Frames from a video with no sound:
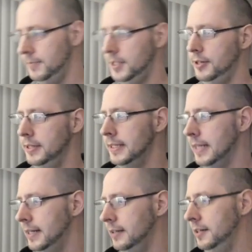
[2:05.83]
so you
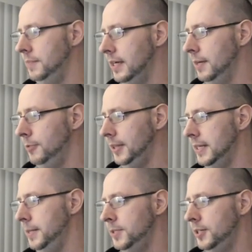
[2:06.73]
decided to meet up with the
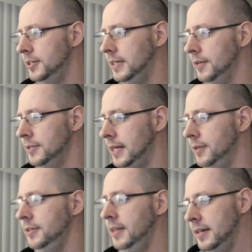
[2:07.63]
hipsters
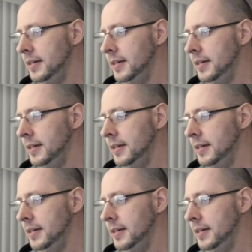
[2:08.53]
downtown.